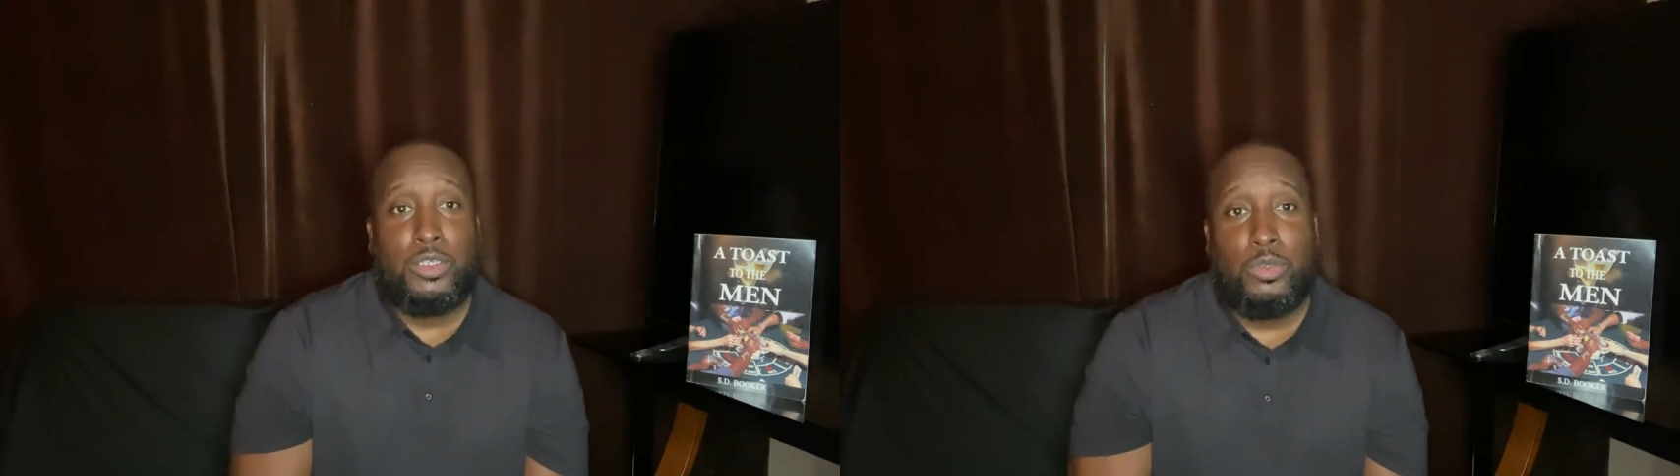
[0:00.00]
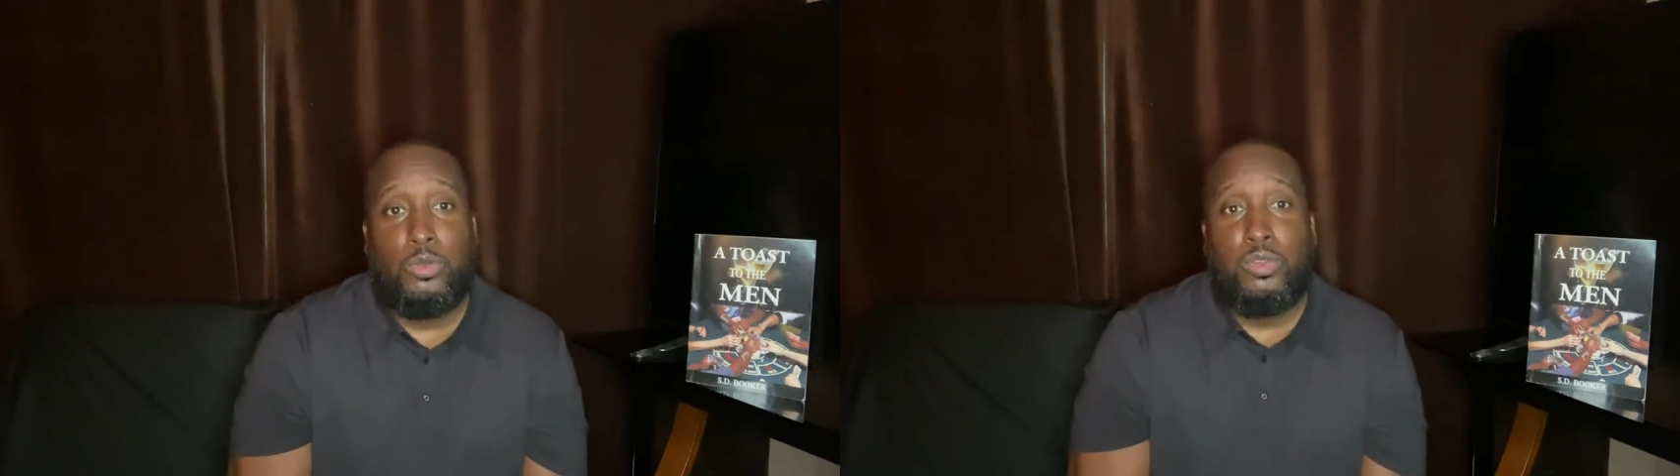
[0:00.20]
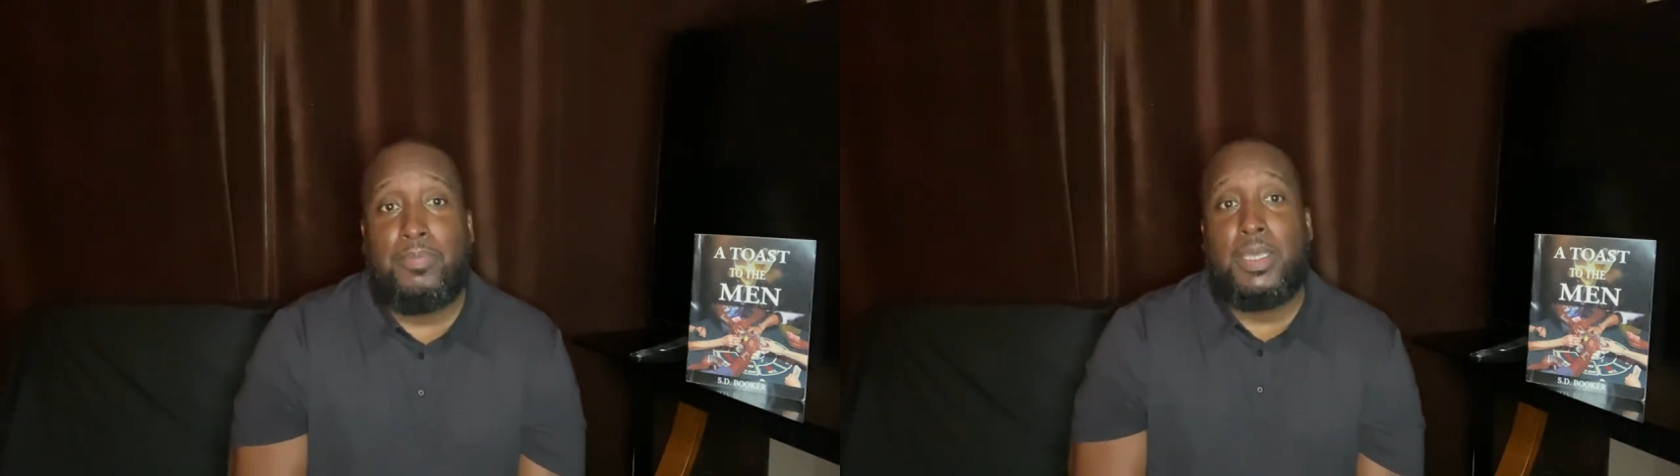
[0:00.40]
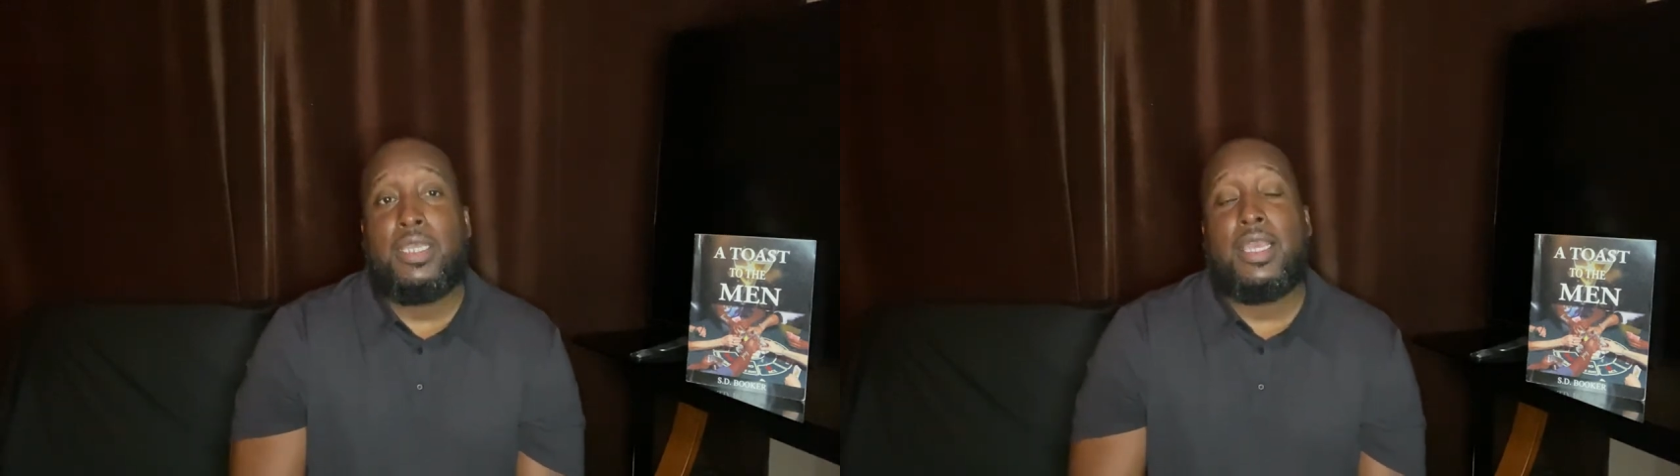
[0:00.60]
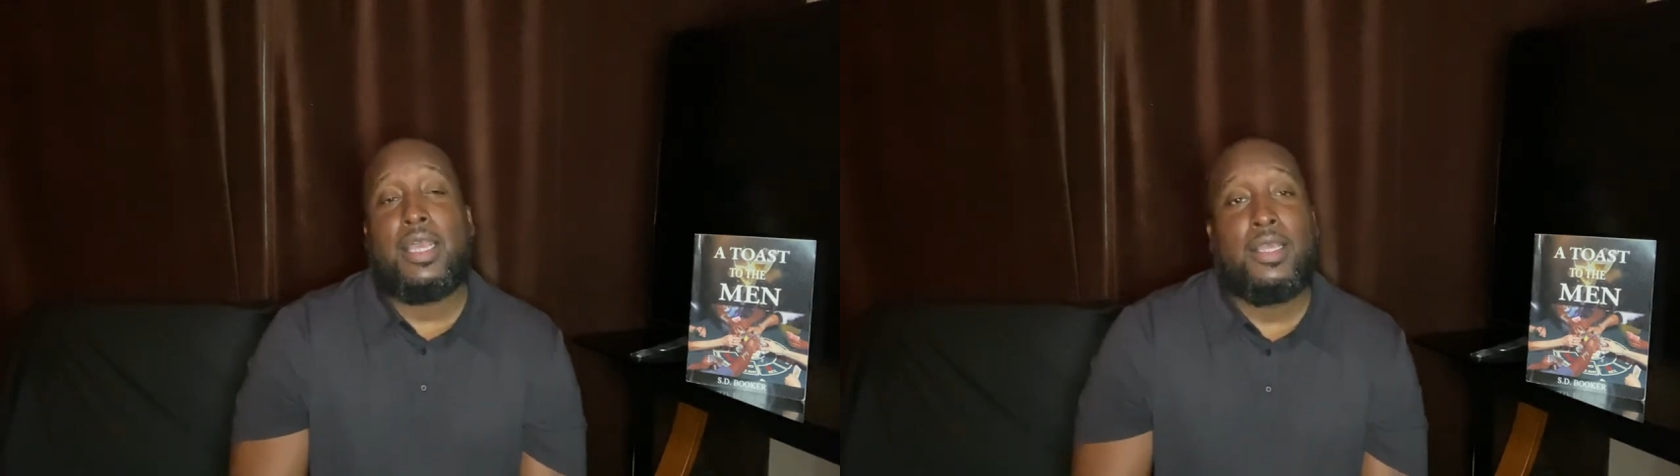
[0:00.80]
to the
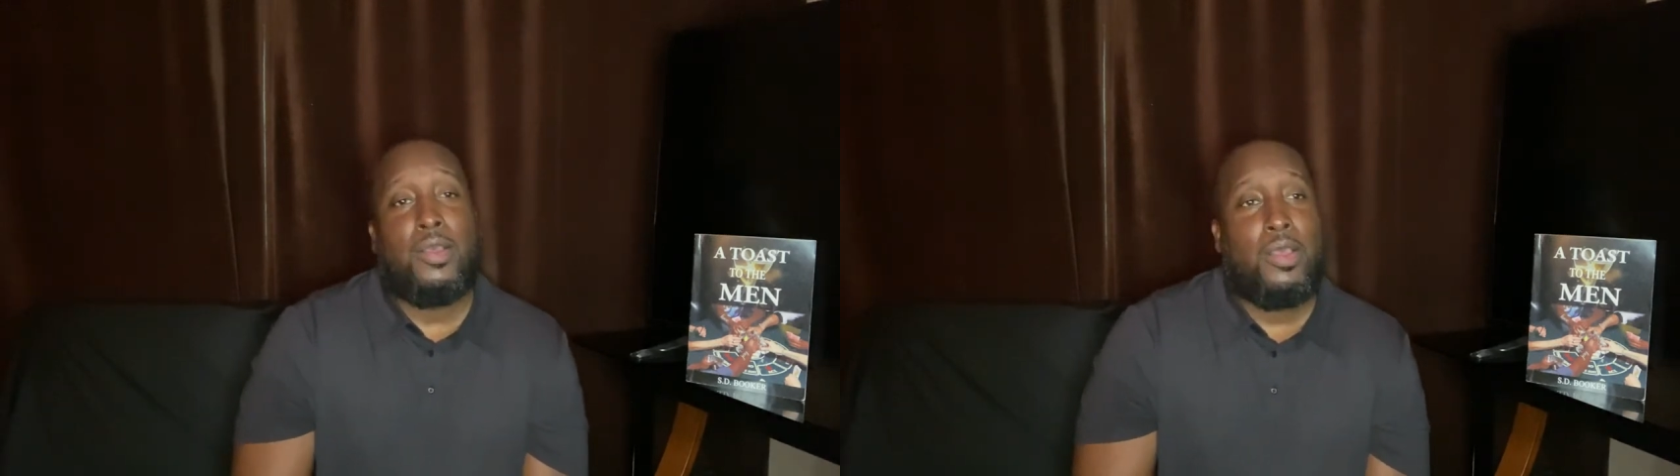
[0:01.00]
media.